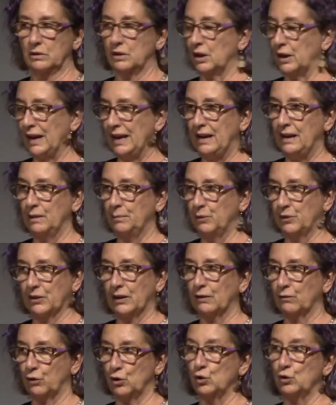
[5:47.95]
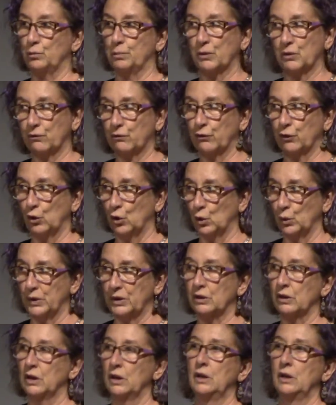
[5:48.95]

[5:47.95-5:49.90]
that he himself could put forward.